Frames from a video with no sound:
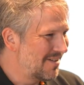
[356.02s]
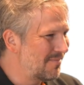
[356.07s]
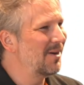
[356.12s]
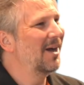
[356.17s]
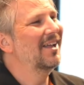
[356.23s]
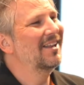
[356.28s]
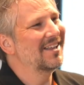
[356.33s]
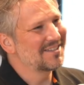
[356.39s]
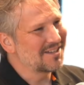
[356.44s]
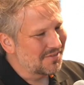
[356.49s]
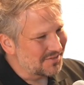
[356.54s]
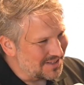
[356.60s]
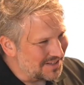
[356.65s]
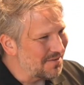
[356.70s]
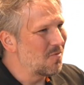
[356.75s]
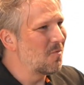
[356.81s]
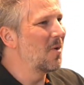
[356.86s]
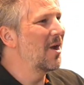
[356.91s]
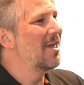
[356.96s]
But it's
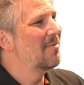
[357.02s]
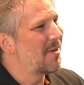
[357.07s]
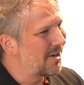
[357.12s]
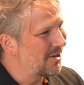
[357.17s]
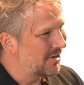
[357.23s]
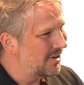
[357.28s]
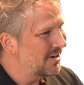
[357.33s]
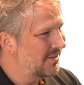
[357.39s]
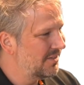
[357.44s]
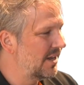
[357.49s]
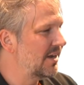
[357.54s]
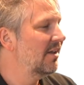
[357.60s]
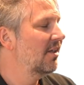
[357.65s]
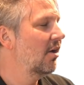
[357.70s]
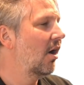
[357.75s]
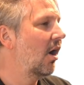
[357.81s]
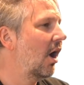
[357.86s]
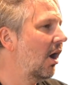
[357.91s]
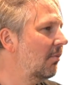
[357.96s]
obviously way better than
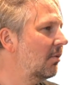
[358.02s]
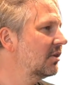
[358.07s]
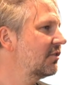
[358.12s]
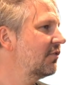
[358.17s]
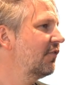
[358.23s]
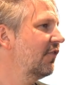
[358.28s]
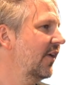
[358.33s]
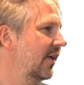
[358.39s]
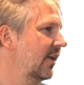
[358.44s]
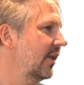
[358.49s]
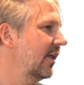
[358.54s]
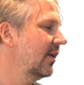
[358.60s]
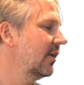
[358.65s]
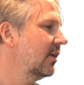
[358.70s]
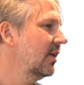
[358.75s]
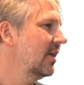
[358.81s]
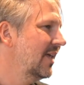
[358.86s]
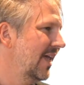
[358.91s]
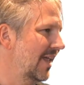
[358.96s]
almost
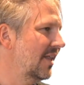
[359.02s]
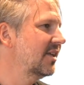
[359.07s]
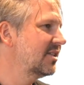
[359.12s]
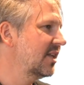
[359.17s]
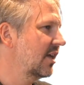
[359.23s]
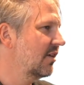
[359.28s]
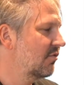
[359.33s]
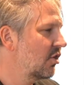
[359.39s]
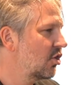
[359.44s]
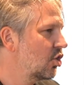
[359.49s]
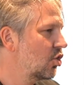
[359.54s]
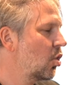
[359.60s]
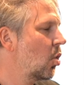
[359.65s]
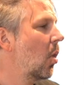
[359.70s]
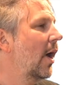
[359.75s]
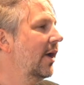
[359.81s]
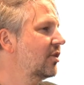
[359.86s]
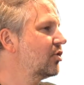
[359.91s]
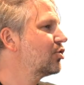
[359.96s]
failing in this like
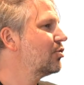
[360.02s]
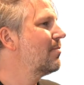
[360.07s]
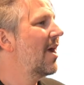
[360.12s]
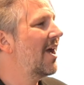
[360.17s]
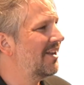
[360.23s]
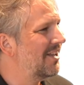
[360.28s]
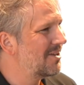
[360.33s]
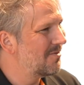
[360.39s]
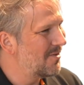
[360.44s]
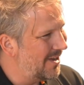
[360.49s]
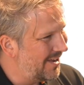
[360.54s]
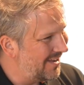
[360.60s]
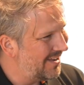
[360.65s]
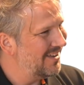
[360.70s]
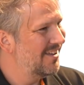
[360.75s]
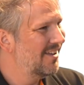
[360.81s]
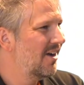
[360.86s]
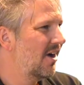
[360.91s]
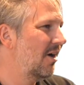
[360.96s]
quite dramatic
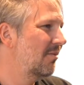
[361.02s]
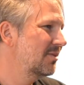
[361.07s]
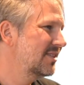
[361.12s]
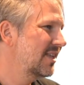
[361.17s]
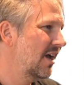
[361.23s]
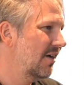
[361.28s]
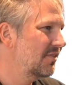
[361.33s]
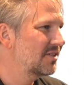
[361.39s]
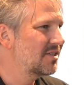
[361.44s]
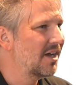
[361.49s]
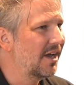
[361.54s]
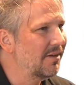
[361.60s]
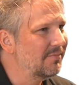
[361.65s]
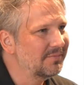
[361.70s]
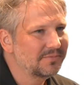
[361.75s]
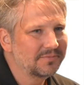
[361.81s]
way almost half the time.